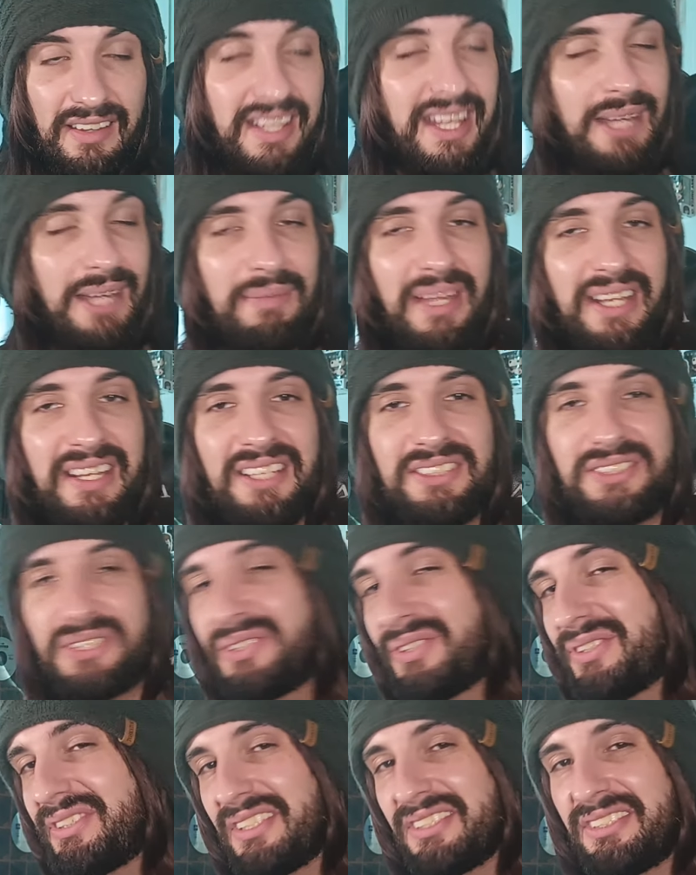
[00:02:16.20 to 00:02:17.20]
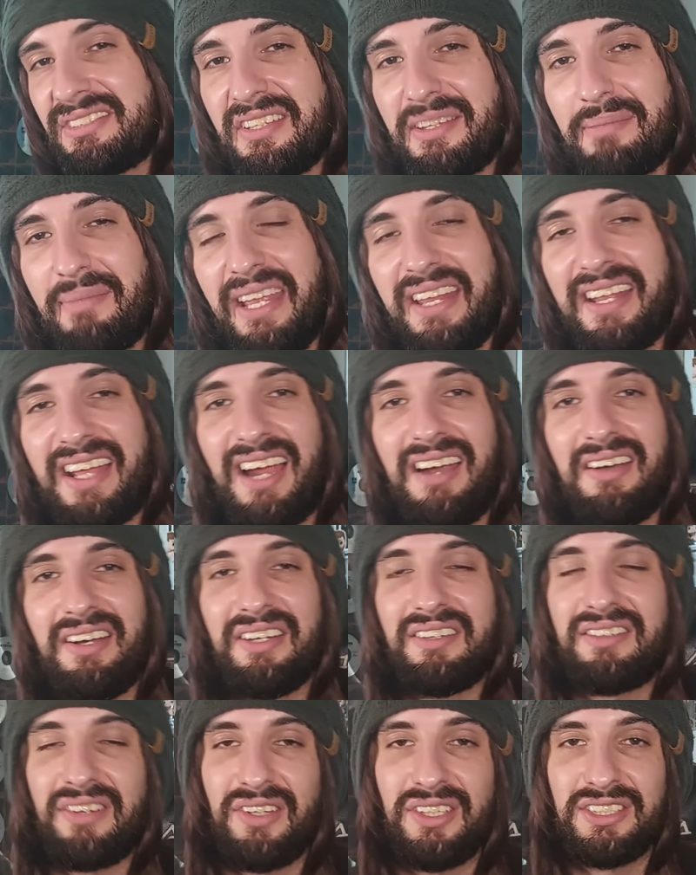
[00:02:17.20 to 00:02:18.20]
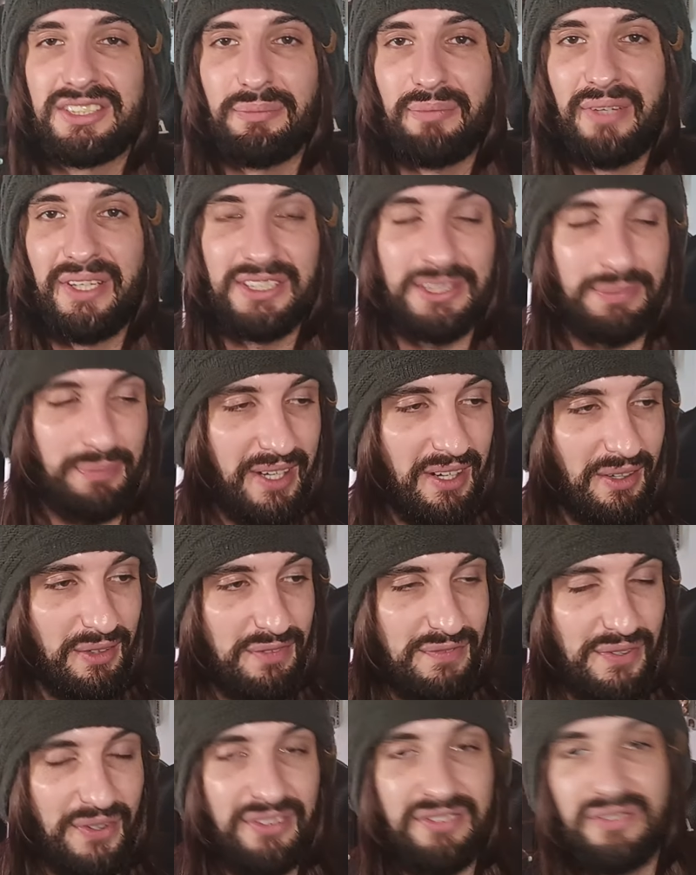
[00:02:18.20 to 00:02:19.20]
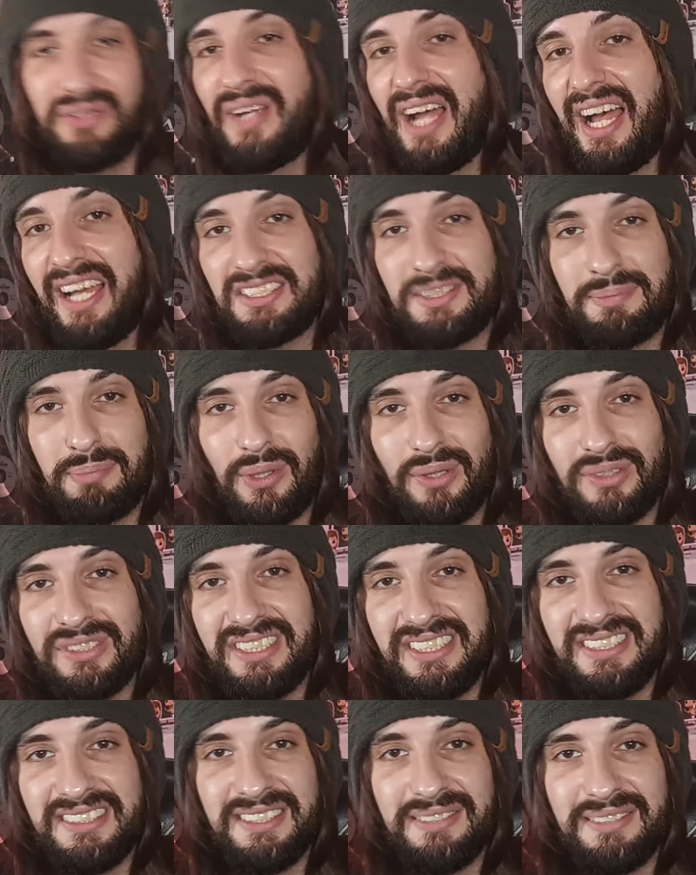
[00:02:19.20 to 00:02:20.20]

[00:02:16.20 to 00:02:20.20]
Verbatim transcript: The game then introduces us to the main characters, which we are referred to as proxies.